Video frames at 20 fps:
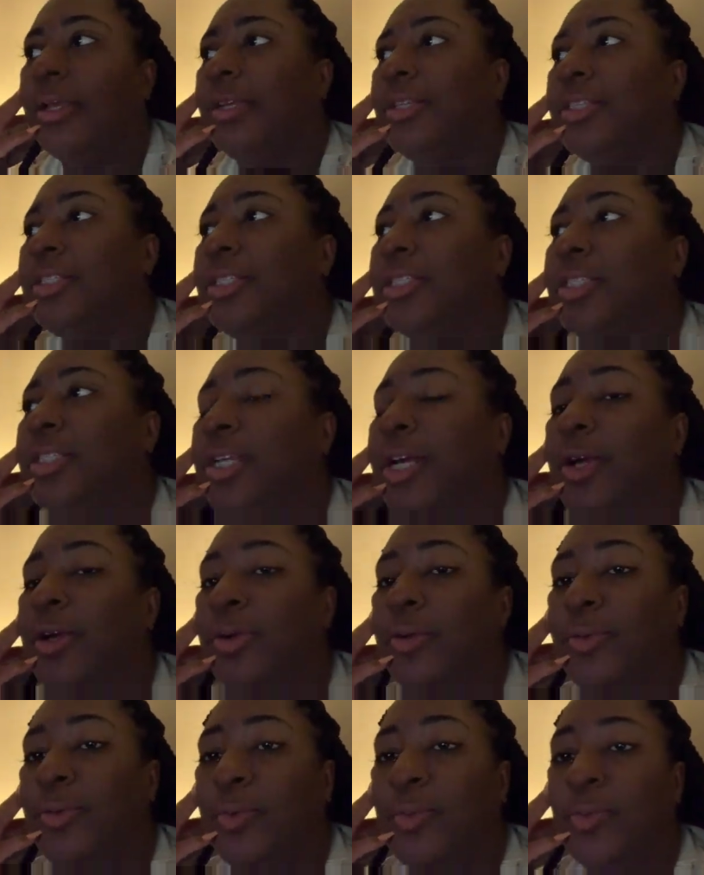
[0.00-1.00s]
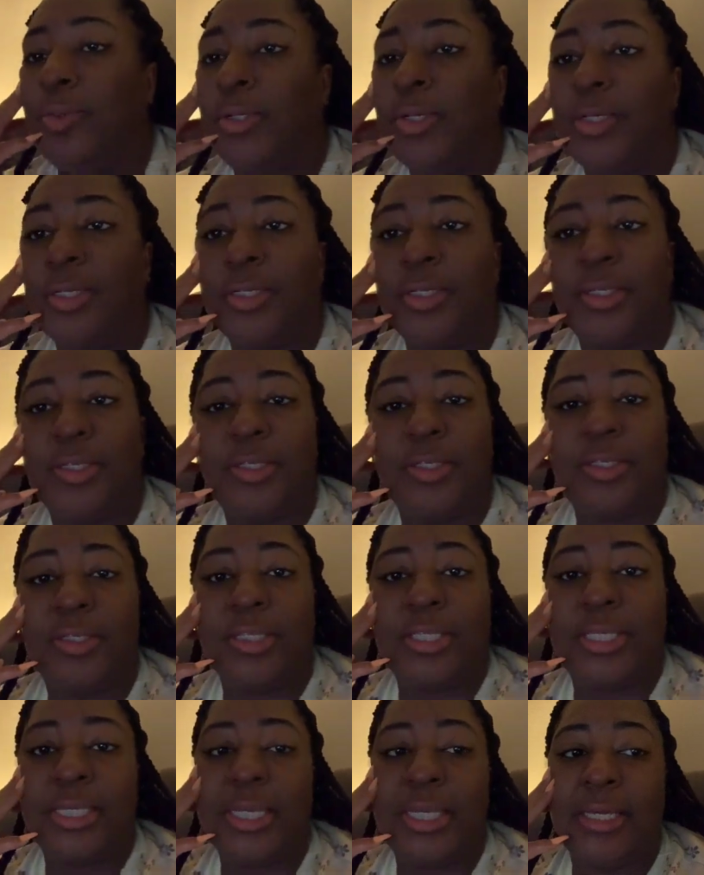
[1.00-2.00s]
So
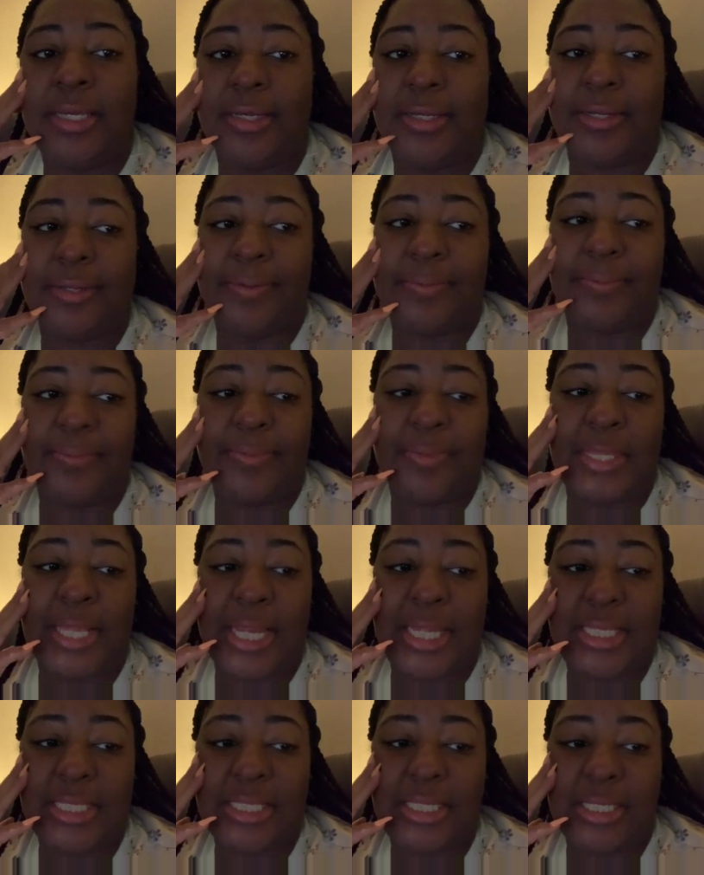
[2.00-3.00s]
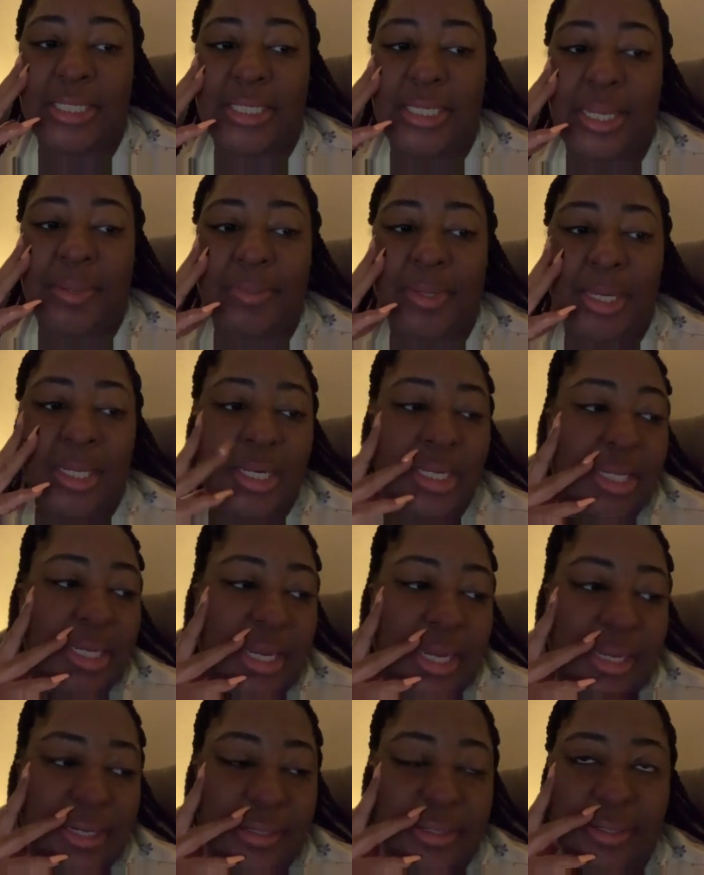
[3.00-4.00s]
yeah, that's it. I'm getting
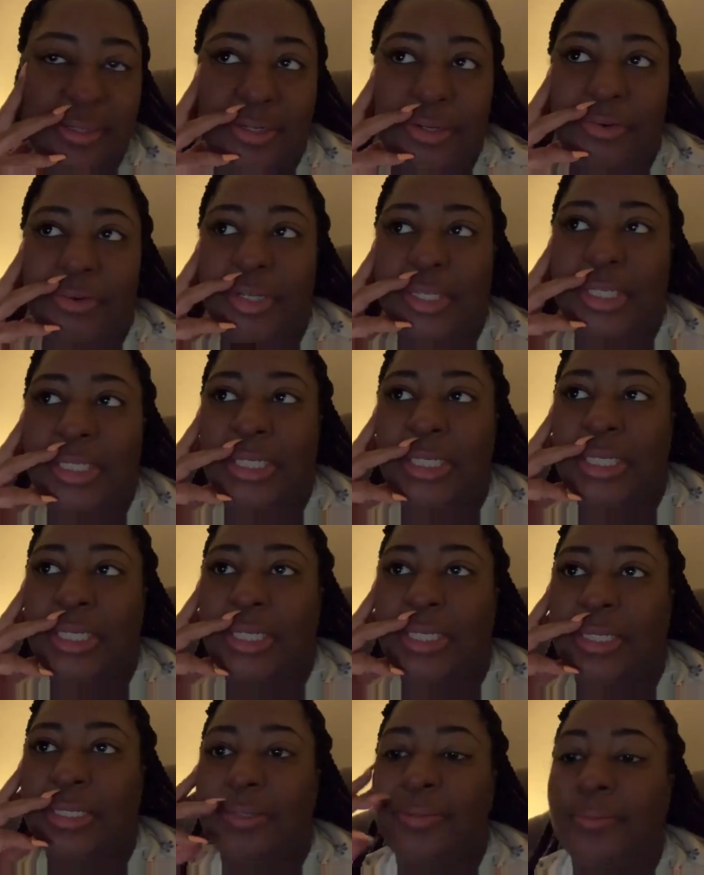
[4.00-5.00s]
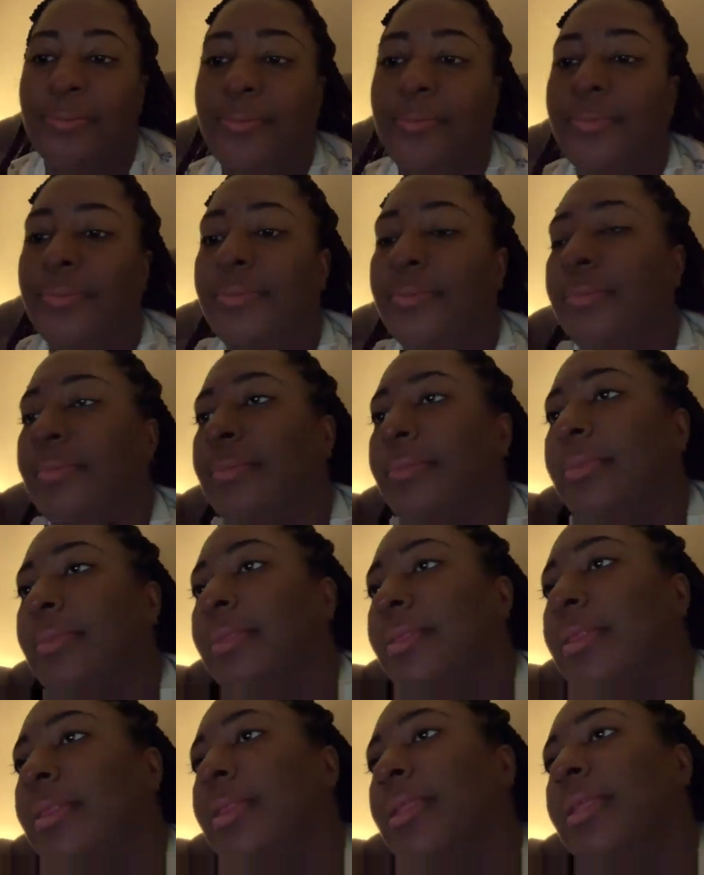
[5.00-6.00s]
kind of hungry. It's 10.
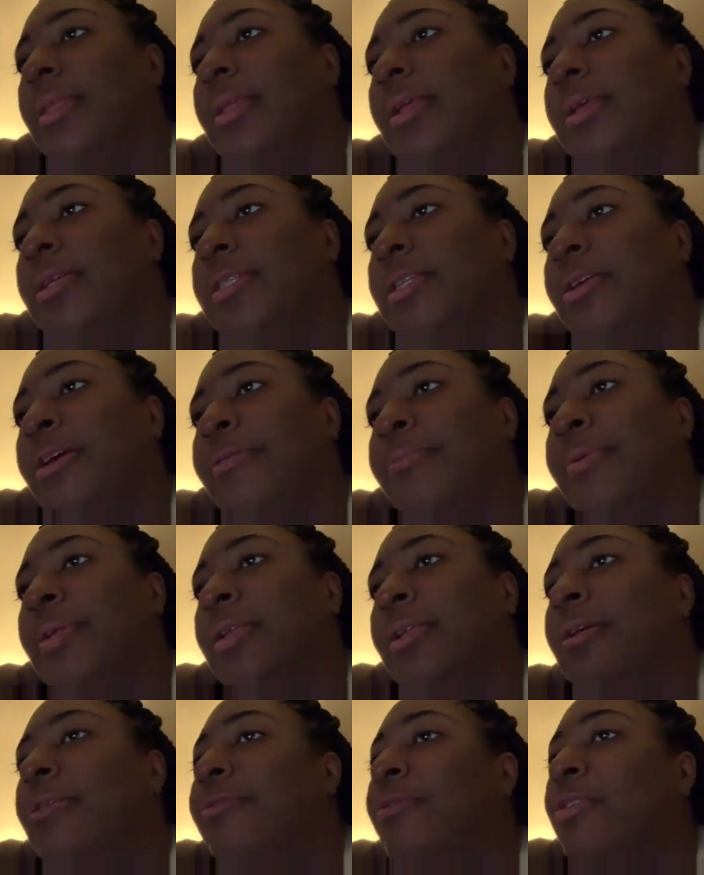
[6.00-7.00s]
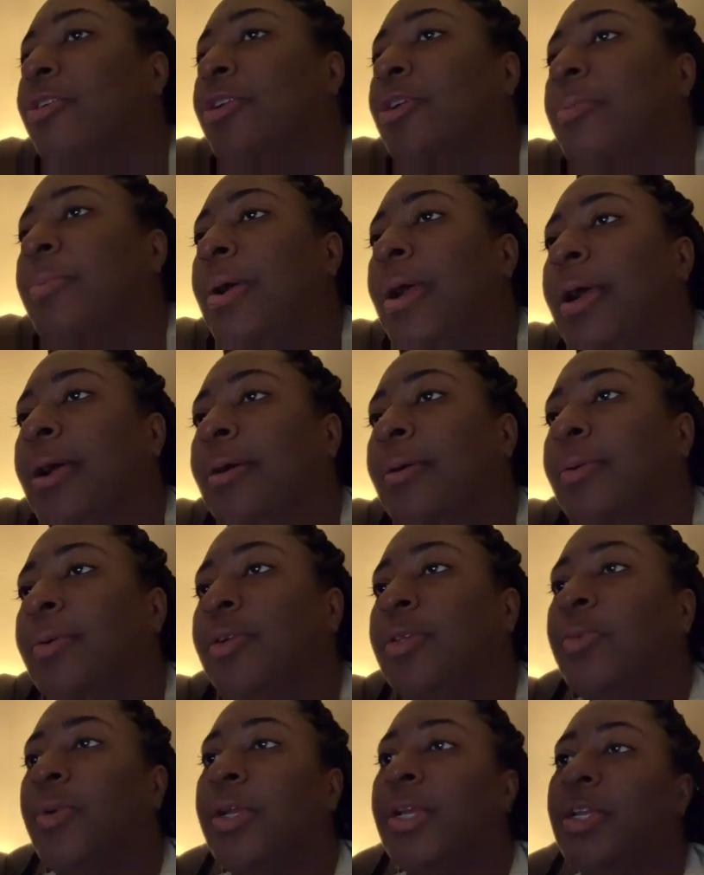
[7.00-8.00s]
So I've been up for a couple
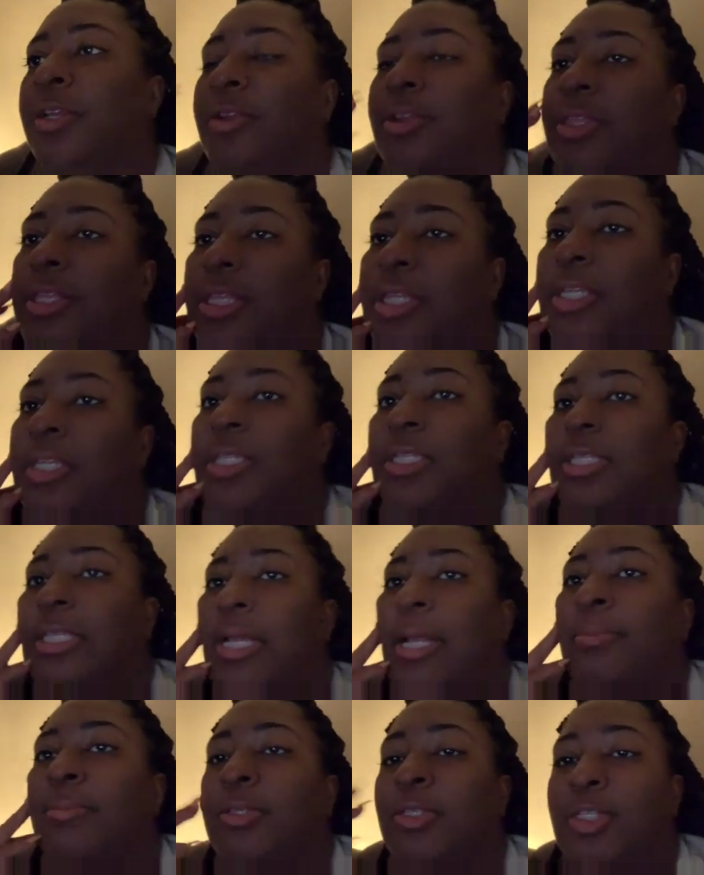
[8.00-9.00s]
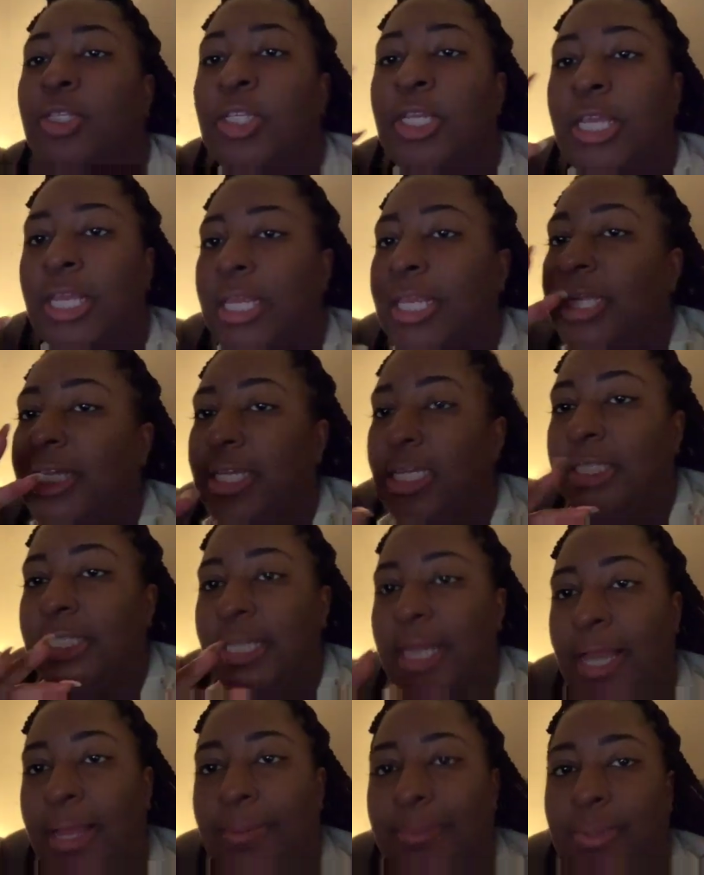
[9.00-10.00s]
hours working on this. I'm getting good
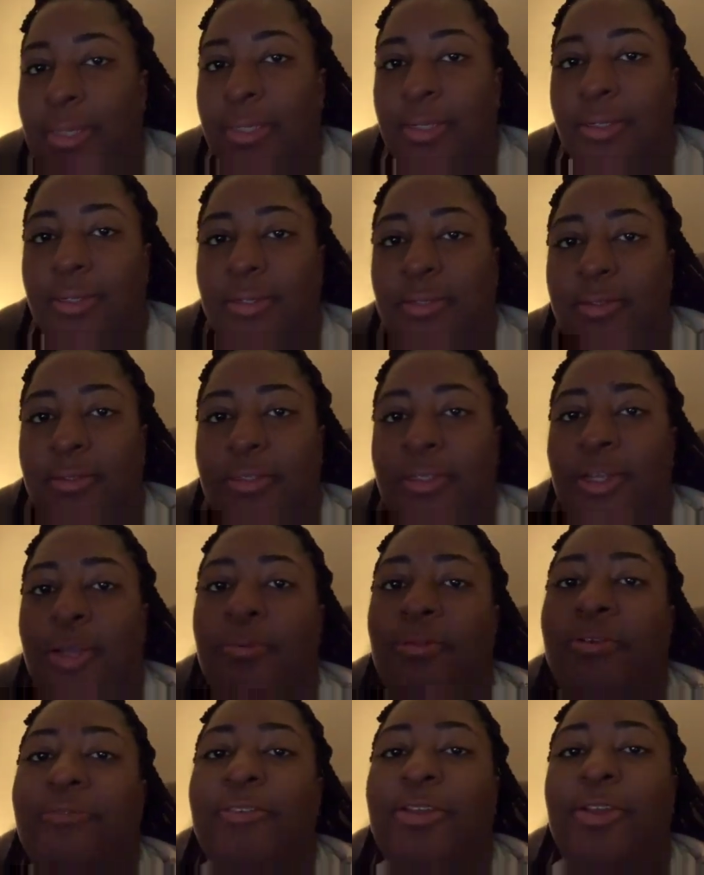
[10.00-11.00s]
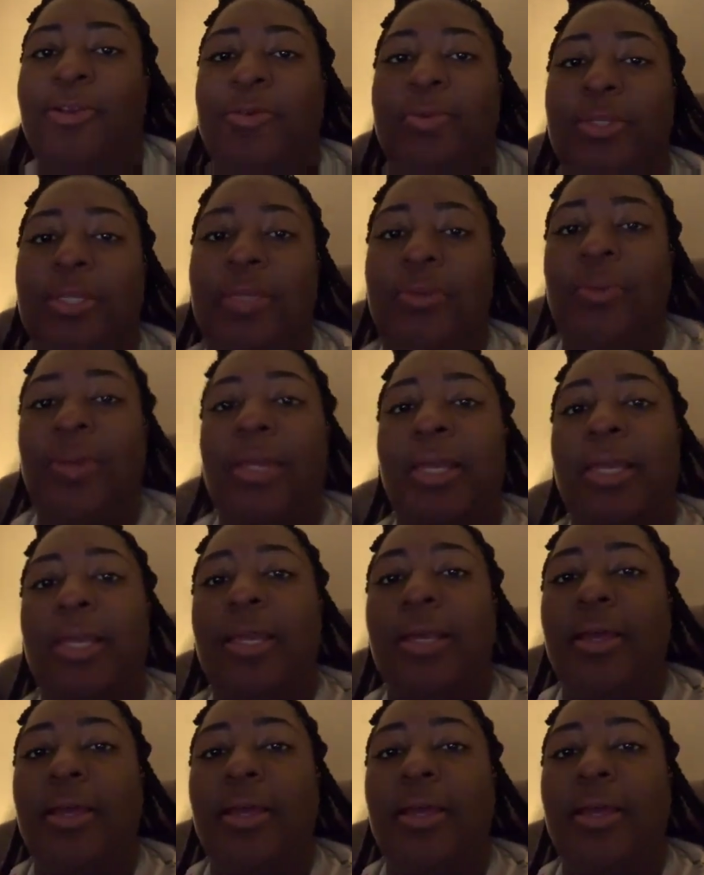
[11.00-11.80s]
timing. Sorry, my finger was in the way.